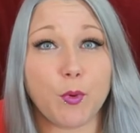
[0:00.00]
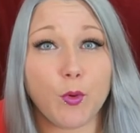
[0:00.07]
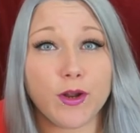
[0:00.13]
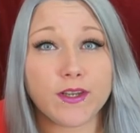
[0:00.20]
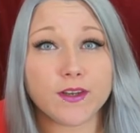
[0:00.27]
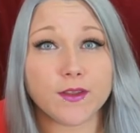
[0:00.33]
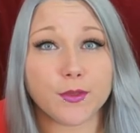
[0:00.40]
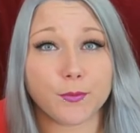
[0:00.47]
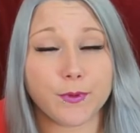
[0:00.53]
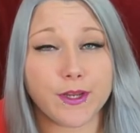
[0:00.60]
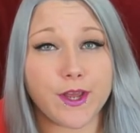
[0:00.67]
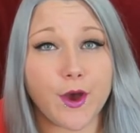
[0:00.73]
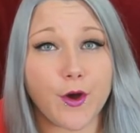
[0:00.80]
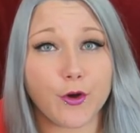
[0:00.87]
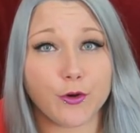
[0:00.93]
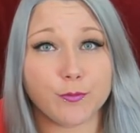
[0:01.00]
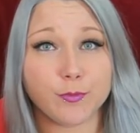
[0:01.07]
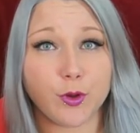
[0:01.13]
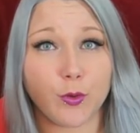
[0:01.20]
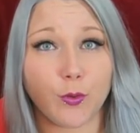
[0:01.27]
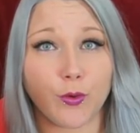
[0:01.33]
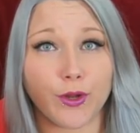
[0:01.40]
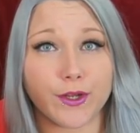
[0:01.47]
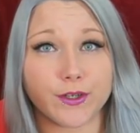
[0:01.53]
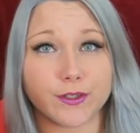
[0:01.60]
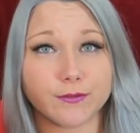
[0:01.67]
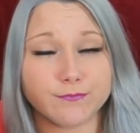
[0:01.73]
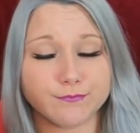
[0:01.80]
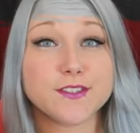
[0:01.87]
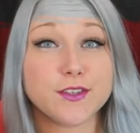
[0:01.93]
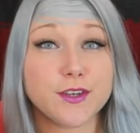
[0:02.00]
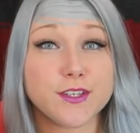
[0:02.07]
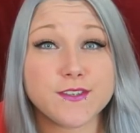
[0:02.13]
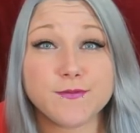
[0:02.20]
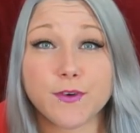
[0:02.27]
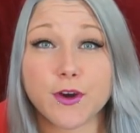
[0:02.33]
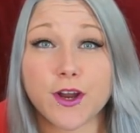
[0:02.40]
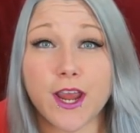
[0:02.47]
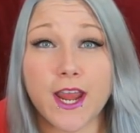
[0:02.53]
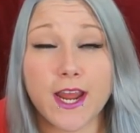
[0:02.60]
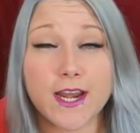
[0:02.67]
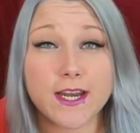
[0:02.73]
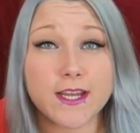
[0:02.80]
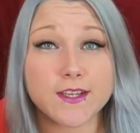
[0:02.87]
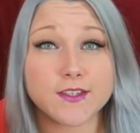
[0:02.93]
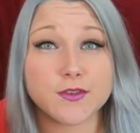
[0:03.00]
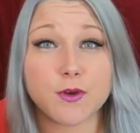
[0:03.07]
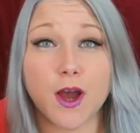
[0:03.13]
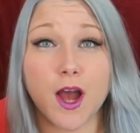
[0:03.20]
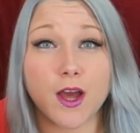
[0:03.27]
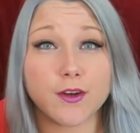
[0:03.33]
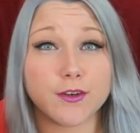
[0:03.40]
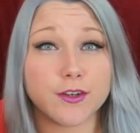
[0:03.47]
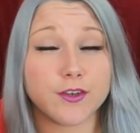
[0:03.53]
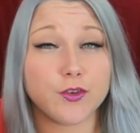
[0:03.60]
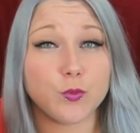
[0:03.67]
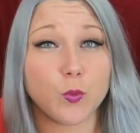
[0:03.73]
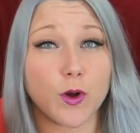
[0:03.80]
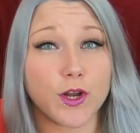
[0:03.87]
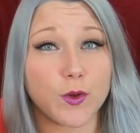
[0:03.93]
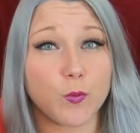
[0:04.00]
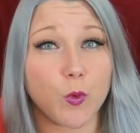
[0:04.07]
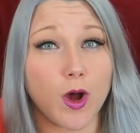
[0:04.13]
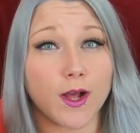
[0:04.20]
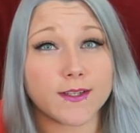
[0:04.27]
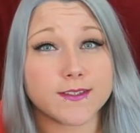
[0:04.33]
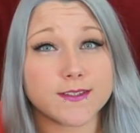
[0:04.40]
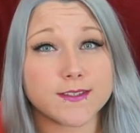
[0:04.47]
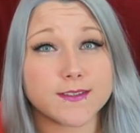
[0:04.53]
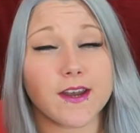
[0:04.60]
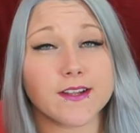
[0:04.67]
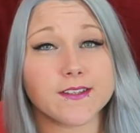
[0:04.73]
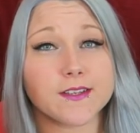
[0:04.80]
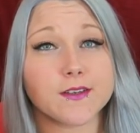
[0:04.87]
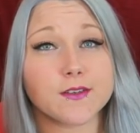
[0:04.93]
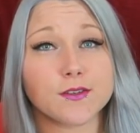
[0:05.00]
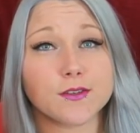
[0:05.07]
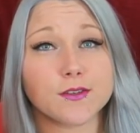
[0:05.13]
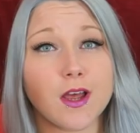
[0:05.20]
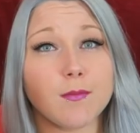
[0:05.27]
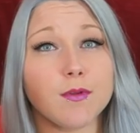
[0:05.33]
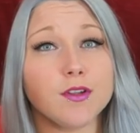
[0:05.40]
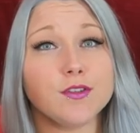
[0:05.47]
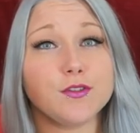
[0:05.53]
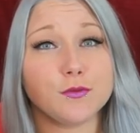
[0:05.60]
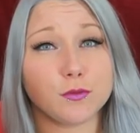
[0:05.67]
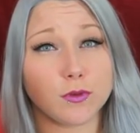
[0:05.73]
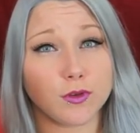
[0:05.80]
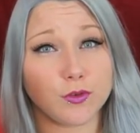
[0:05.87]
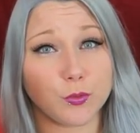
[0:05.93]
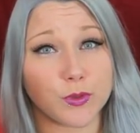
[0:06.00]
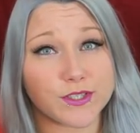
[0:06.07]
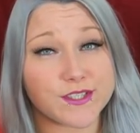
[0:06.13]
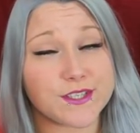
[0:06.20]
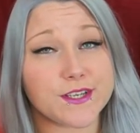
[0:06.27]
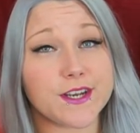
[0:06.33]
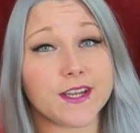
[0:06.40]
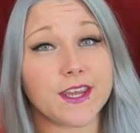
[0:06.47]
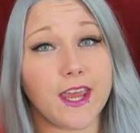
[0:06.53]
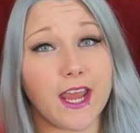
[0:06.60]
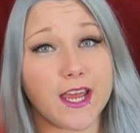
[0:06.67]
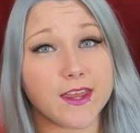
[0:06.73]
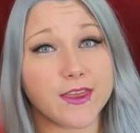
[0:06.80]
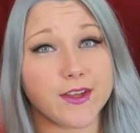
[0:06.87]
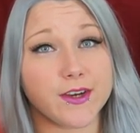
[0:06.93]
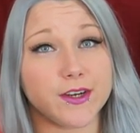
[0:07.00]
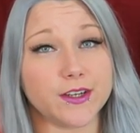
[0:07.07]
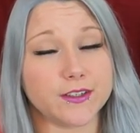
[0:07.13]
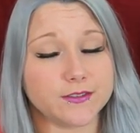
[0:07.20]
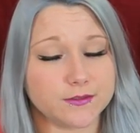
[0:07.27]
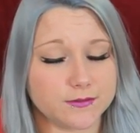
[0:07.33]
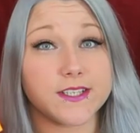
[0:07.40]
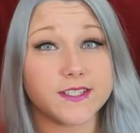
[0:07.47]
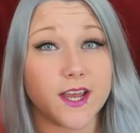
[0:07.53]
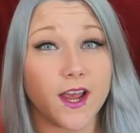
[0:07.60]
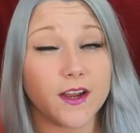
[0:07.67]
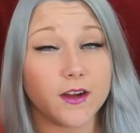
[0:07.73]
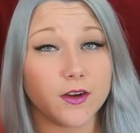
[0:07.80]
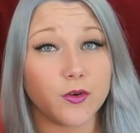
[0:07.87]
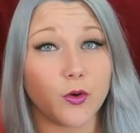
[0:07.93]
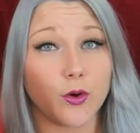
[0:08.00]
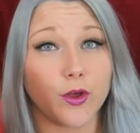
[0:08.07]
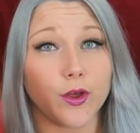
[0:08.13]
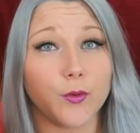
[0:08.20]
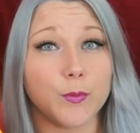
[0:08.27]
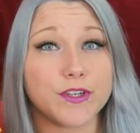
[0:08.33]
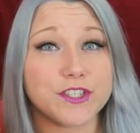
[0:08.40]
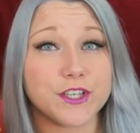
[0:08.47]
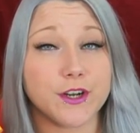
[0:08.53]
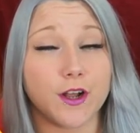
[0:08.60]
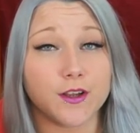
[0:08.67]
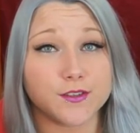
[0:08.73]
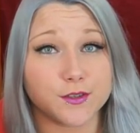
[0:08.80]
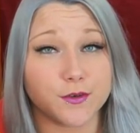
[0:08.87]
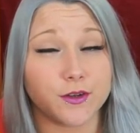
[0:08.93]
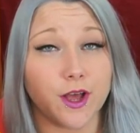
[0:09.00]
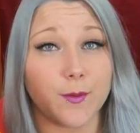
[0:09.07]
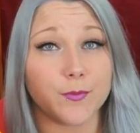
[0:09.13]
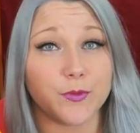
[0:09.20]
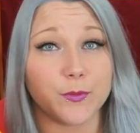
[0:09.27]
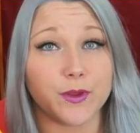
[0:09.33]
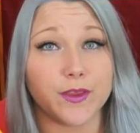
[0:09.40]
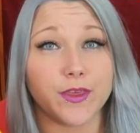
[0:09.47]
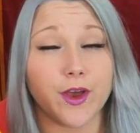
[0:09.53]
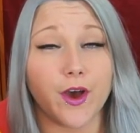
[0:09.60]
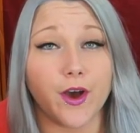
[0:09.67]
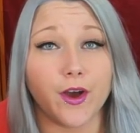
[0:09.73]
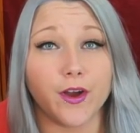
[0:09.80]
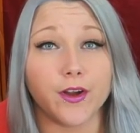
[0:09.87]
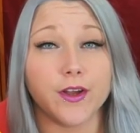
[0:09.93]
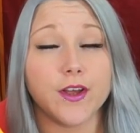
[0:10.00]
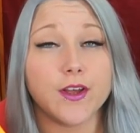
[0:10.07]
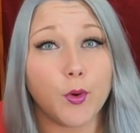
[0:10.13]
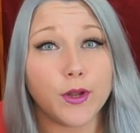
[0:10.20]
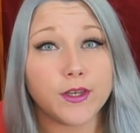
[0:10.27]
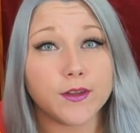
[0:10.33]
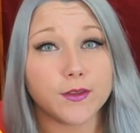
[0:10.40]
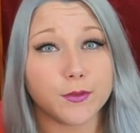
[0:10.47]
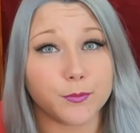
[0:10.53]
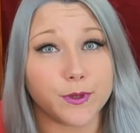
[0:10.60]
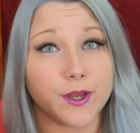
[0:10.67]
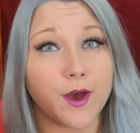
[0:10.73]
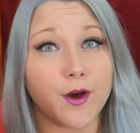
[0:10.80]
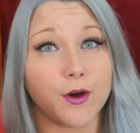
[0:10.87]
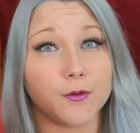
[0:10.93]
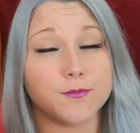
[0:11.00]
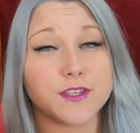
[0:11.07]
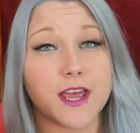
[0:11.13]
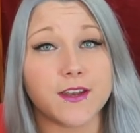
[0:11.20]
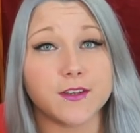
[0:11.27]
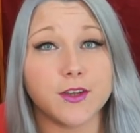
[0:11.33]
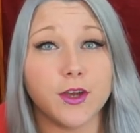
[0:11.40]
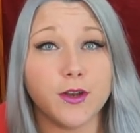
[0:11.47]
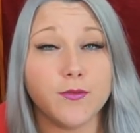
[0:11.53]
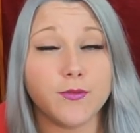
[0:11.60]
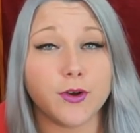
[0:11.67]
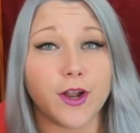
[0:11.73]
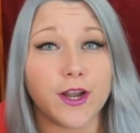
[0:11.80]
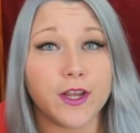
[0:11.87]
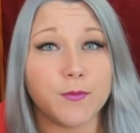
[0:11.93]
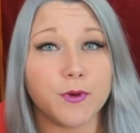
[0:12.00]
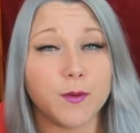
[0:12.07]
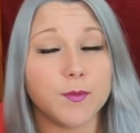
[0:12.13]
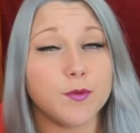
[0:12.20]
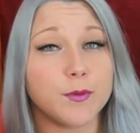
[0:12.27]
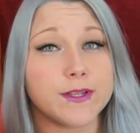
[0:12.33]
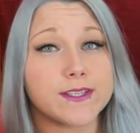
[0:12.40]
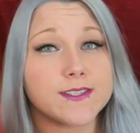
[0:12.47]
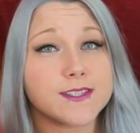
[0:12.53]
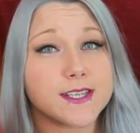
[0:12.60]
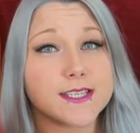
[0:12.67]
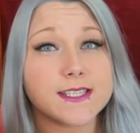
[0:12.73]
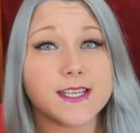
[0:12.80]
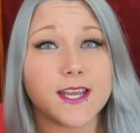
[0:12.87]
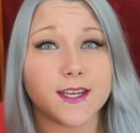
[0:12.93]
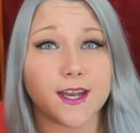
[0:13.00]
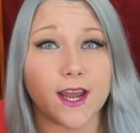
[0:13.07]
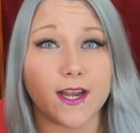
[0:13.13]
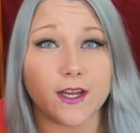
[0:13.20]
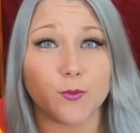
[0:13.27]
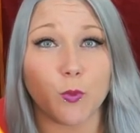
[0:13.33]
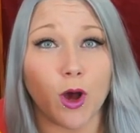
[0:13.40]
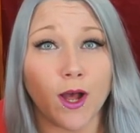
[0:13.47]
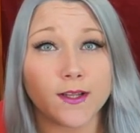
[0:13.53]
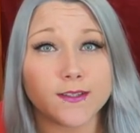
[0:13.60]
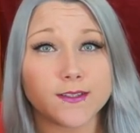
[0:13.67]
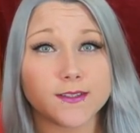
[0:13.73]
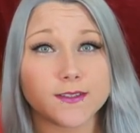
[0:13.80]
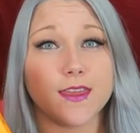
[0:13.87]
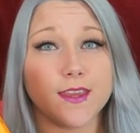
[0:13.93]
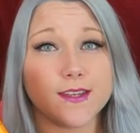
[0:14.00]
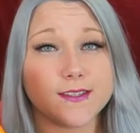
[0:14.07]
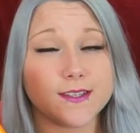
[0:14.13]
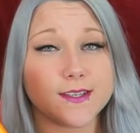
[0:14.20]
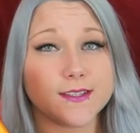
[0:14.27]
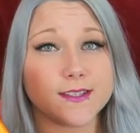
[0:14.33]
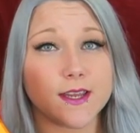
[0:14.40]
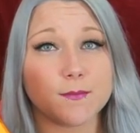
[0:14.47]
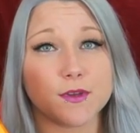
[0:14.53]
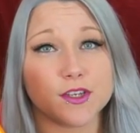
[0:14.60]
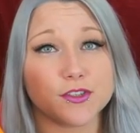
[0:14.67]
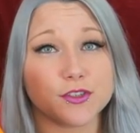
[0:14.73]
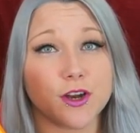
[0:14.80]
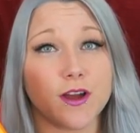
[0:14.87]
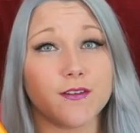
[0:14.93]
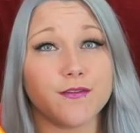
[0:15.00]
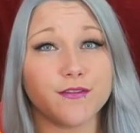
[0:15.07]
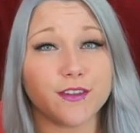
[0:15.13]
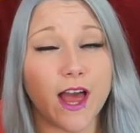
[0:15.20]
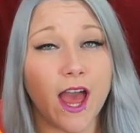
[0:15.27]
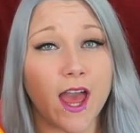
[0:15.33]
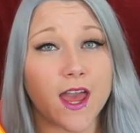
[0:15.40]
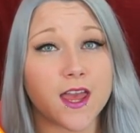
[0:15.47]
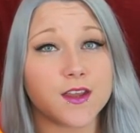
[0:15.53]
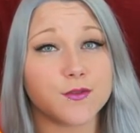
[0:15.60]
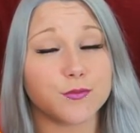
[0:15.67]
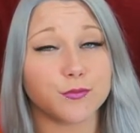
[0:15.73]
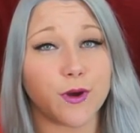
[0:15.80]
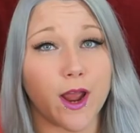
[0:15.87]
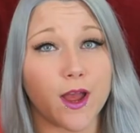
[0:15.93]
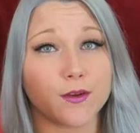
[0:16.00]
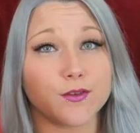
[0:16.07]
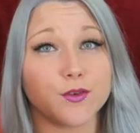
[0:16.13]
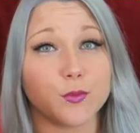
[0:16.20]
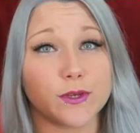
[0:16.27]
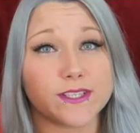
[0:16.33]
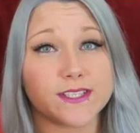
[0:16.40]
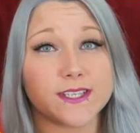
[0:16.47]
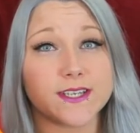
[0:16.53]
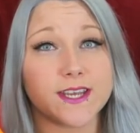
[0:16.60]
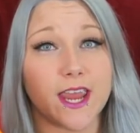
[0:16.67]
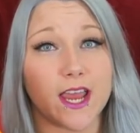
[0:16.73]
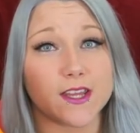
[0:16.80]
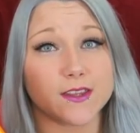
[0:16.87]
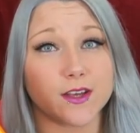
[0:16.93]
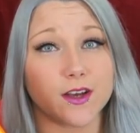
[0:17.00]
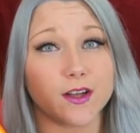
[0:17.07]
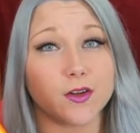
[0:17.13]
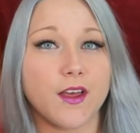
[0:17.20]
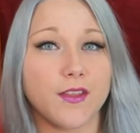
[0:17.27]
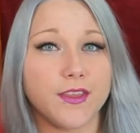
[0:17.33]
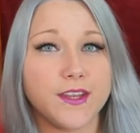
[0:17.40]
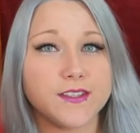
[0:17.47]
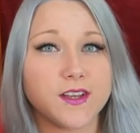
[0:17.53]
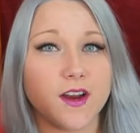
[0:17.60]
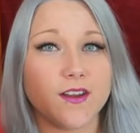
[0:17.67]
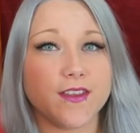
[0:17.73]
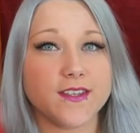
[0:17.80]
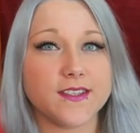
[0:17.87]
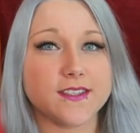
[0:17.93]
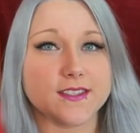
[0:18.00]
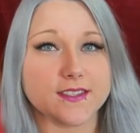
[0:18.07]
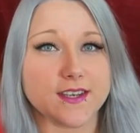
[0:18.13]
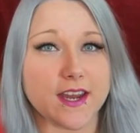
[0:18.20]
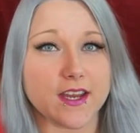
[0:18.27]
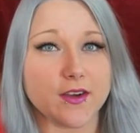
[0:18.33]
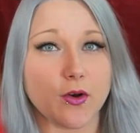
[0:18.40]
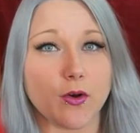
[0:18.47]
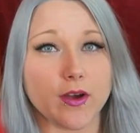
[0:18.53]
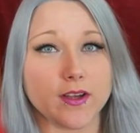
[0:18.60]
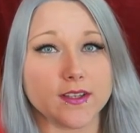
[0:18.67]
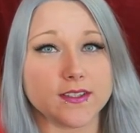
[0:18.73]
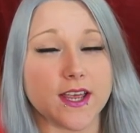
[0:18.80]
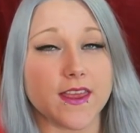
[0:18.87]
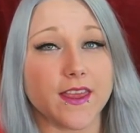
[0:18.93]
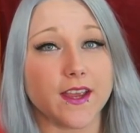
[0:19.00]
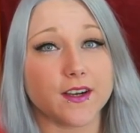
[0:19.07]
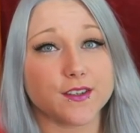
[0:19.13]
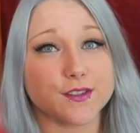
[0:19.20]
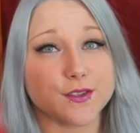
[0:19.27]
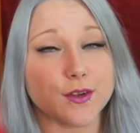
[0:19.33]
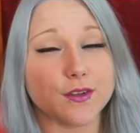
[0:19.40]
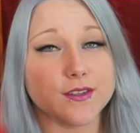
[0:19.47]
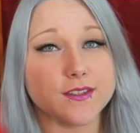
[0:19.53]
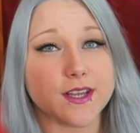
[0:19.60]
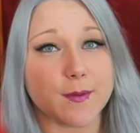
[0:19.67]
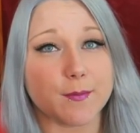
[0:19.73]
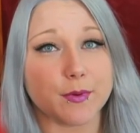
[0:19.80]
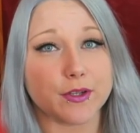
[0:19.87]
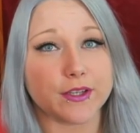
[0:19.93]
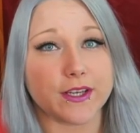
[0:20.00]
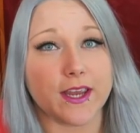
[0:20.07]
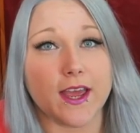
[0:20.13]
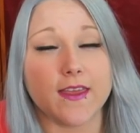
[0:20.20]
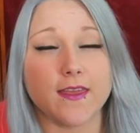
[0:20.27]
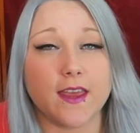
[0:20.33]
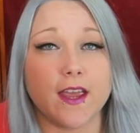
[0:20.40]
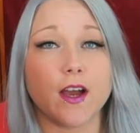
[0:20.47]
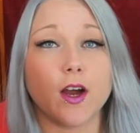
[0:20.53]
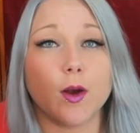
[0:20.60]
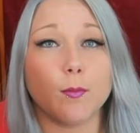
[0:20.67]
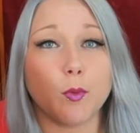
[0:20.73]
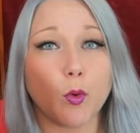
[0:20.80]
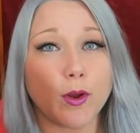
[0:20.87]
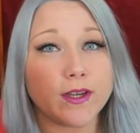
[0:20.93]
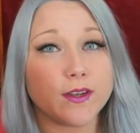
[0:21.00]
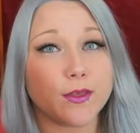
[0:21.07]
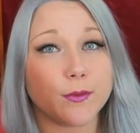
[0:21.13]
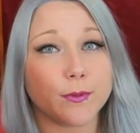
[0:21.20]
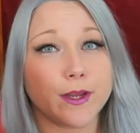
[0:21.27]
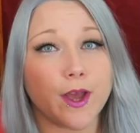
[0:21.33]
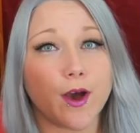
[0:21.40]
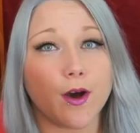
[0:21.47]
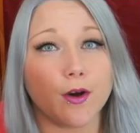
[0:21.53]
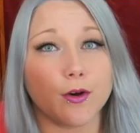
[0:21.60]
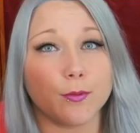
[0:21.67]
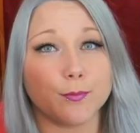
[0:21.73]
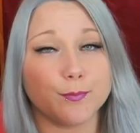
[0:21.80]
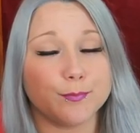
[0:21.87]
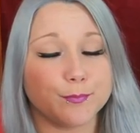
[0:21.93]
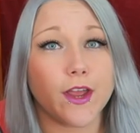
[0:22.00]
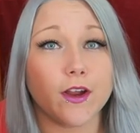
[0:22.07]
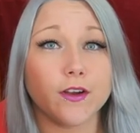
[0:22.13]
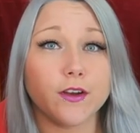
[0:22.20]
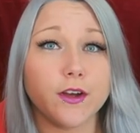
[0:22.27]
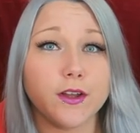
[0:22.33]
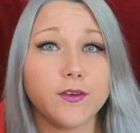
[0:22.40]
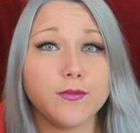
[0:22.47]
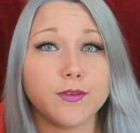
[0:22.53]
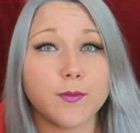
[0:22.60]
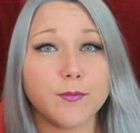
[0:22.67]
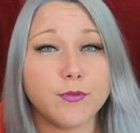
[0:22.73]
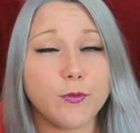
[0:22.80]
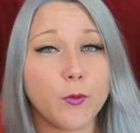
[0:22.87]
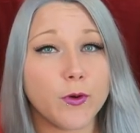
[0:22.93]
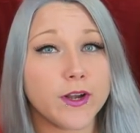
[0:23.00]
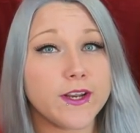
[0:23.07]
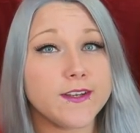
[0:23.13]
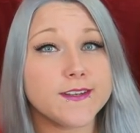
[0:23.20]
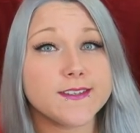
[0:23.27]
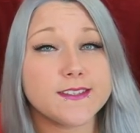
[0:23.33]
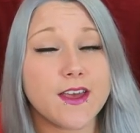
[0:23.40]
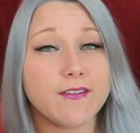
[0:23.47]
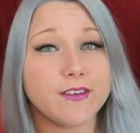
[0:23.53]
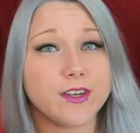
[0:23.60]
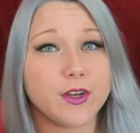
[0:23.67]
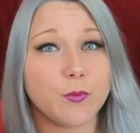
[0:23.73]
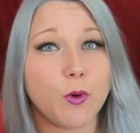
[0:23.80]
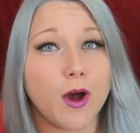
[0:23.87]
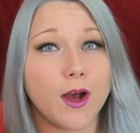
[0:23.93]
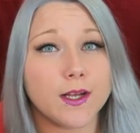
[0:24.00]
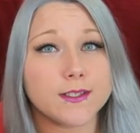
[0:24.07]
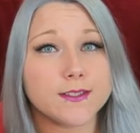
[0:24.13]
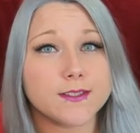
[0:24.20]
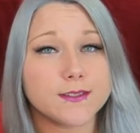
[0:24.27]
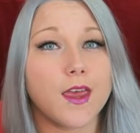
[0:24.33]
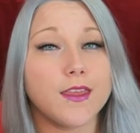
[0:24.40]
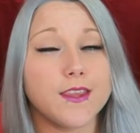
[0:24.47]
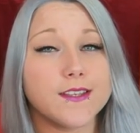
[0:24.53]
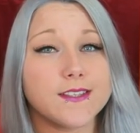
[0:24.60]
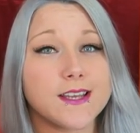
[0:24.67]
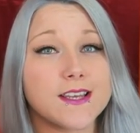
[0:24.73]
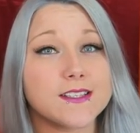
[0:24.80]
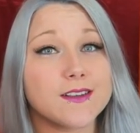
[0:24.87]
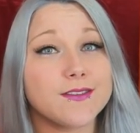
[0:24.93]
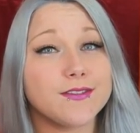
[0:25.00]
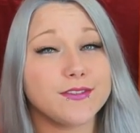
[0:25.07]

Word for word: 0.3 ohm coil. It's good for 80 to 120 watts and it's double dual twisted Kanthal. The Tiger coil, which it also comes with, are 0.3 ohms and good for anywhere between 60 and 80 watts. And this is a mixture of flat and round twisted Kanthal. Now these are the snake coils and they are sold separately and they are 0.3 ohm. They are good from 40 to 70 watts. And this is